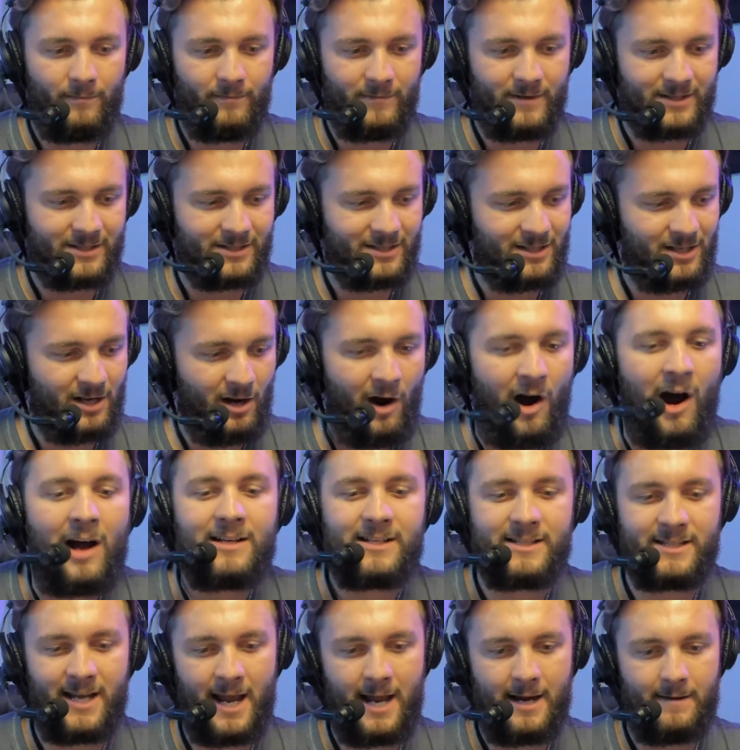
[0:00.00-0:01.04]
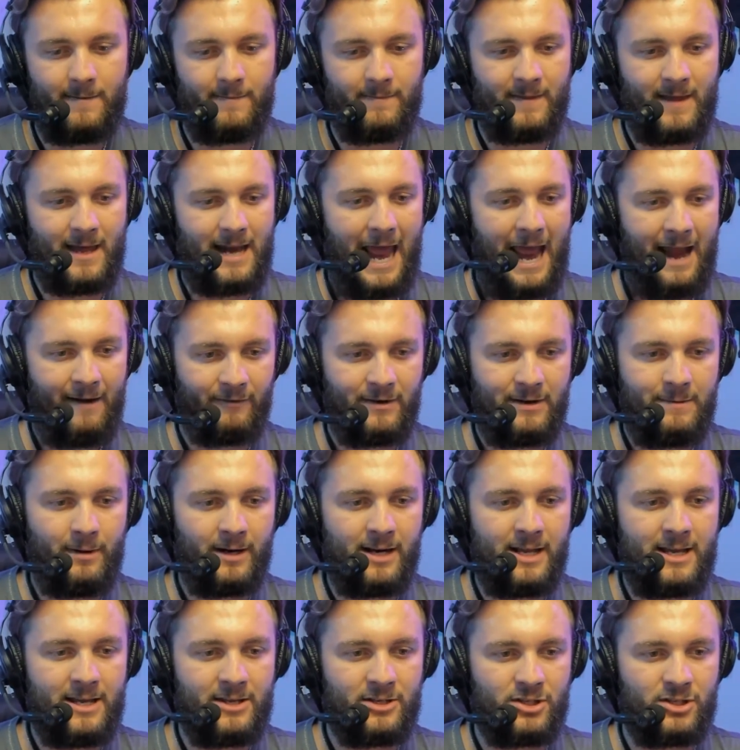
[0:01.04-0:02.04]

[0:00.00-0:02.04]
this content that everybody